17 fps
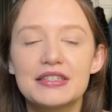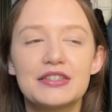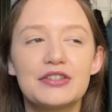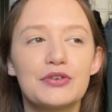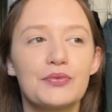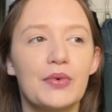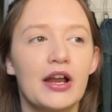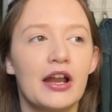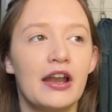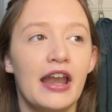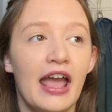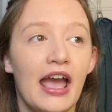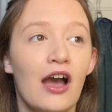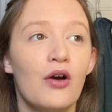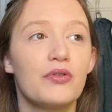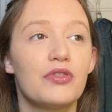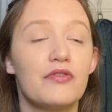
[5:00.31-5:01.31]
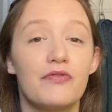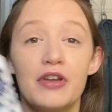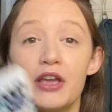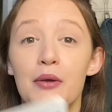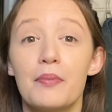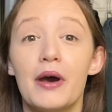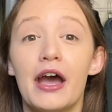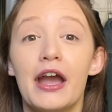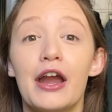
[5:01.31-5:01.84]
to where now the
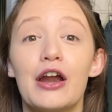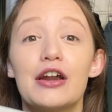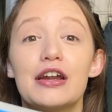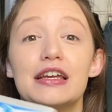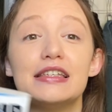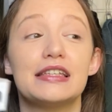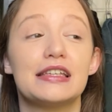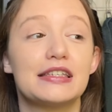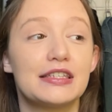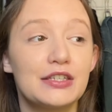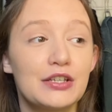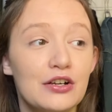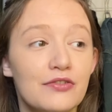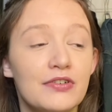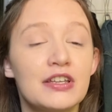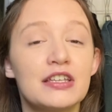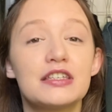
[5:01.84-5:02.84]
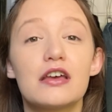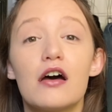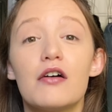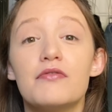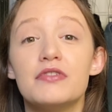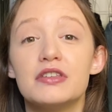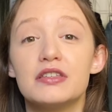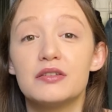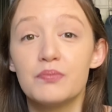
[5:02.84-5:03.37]
vampire is a servant of
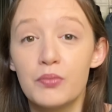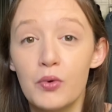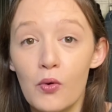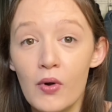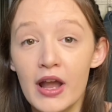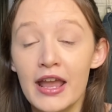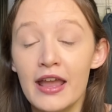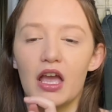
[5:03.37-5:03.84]
this boy,